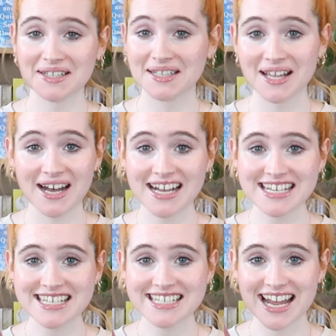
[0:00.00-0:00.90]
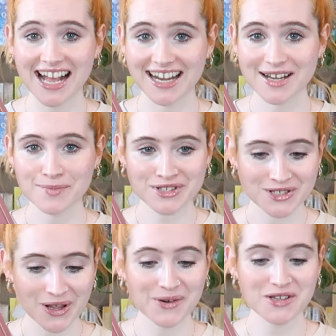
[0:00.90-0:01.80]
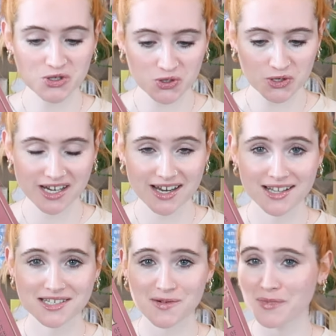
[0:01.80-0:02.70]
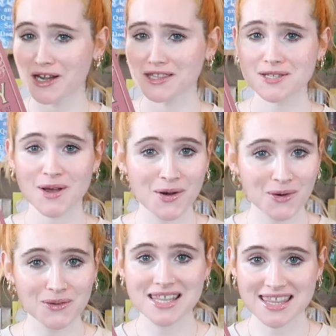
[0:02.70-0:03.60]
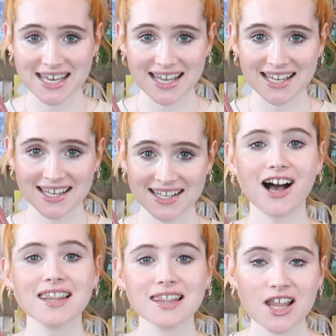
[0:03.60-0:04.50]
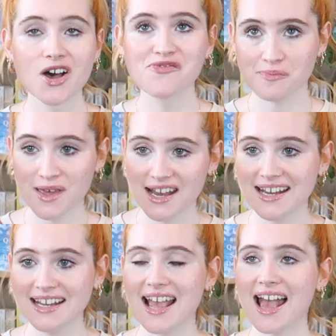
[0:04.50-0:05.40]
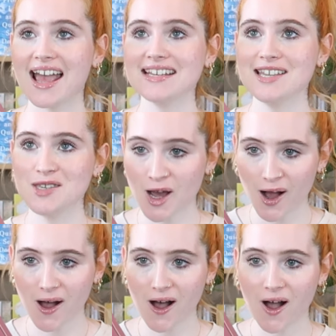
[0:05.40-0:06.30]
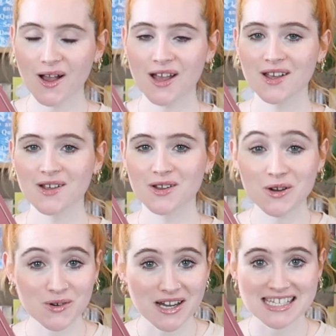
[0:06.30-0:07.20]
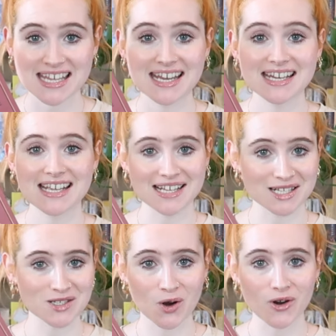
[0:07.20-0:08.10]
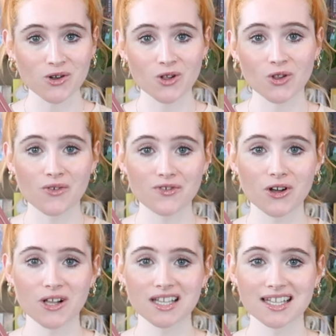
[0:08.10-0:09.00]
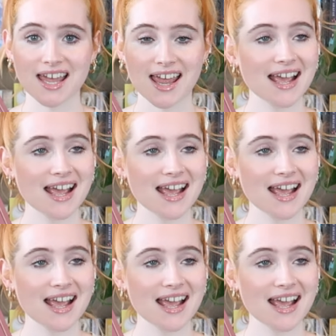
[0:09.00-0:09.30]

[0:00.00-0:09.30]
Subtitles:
lush. I am so intrigued by this whole thing. I love me a dark, gritty historical novel,